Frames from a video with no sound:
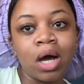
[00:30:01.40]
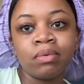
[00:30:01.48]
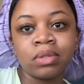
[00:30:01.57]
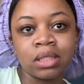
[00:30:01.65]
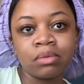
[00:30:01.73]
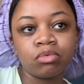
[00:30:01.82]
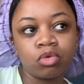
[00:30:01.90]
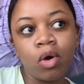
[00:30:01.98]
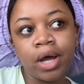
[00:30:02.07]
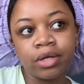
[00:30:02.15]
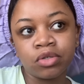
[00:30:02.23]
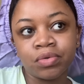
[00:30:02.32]
was uh,
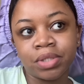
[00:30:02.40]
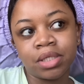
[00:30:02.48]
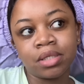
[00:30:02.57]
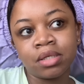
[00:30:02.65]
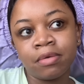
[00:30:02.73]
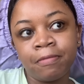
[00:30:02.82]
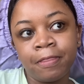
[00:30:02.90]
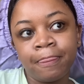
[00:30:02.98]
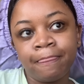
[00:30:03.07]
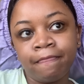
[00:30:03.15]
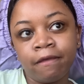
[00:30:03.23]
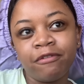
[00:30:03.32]
quite exhausted
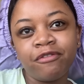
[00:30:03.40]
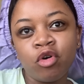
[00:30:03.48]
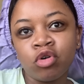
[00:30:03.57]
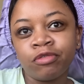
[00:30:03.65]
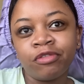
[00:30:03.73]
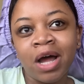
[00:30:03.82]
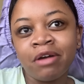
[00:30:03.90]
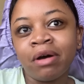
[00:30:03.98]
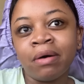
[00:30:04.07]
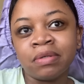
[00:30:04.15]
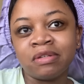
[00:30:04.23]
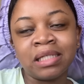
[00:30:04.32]
four or five
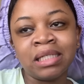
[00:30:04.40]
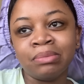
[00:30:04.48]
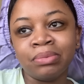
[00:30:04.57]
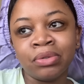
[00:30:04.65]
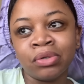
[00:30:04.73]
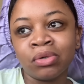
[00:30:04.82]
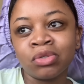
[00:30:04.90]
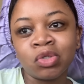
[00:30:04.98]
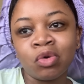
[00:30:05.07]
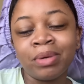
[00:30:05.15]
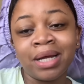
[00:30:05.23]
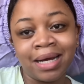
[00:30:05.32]
hours of sleep, you know.
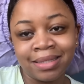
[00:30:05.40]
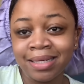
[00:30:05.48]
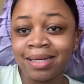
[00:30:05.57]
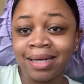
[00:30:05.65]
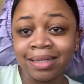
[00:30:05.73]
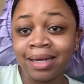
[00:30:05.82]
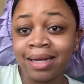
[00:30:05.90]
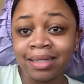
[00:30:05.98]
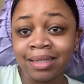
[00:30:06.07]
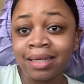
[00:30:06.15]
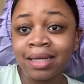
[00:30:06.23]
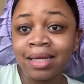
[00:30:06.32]
So when kahle kahle
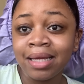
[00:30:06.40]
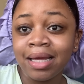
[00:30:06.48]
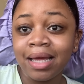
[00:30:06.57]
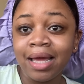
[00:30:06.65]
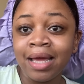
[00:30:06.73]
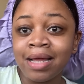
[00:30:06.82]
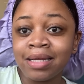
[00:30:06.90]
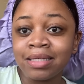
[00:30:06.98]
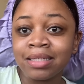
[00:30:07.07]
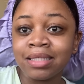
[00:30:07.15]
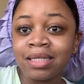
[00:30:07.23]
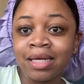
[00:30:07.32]
kahle
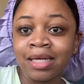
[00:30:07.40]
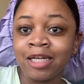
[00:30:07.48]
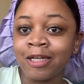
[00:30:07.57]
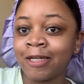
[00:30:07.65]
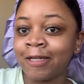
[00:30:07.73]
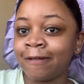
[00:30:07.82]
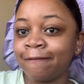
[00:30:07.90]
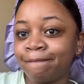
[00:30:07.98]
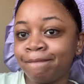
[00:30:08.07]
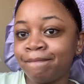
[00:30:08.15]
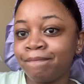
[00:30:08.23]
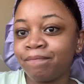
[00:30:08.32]

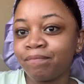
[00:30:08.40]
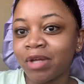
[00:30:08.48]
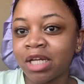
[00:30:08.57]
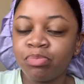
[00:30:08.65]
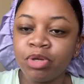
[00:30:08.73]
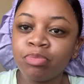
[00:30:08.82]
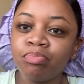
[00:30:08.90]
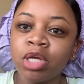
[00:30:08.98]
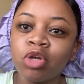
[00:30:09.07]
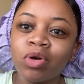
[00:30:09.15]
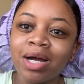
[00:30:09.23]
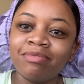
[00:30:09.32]
and bring bring
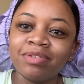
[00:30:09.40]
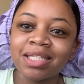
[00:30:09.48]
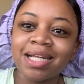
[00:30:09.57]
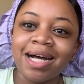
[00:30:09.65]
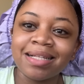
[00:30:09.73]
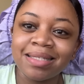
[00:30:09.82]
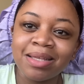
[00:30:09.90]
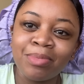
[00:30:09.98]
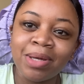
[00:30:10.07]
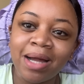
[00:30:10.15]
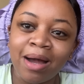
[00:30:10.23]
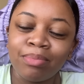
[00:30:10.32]
your kanti bengiyokhapha isikhathi
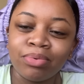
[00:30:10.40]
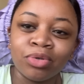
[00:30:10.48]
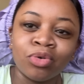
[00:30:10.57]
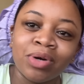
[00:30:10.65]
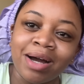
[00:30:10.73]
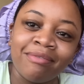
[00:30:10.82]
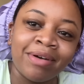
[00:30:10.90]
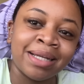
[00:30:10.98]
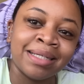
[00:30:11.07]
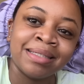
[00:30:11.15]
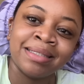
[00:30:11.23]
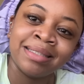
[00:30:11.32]
se-makeup your and, ngiyokhapha
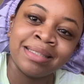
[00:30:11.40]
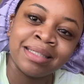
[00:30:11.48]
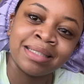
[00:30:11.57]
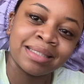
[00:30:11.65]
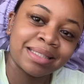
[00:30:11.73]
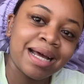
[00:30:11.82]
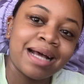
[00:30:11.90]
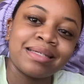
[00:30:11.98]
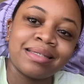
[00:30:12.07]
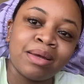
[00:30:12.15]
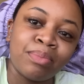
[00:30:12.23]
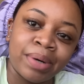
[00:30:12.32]
nesikhathi
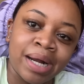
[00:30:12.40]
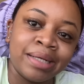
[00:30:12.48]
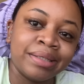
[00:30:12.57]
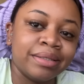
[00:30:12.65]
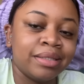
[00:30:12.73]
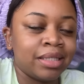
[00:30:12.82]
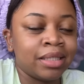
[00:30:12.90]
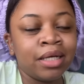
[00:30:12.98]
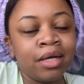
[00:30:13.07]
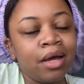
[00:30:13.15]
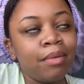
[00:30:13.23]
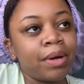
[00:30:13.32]
se-brunch nje
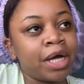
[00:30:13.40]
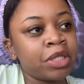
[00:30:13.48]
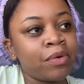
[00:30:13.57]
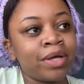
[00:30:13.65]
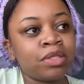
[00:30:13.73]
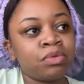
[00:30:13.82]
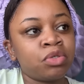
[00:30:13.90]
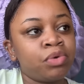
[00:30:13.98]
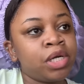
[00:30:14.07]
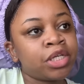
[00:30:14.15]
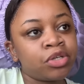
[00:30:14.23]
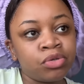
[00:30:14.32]
but otherwise it was
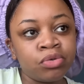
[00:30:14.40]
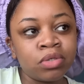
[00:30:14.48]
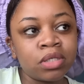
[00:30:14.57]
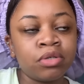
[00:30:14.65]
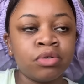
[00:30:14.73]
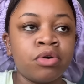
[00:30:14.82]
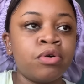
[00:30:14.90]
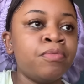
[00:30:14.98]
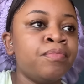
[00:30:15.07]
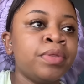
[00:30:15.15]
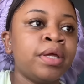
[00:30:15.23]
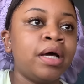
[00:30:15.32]
really cute you know
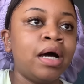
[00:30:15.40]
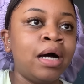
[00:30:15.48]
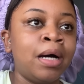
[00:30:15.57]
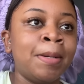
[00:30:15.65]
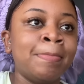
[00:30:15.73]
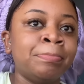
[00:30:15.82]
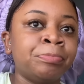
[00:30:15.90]
um,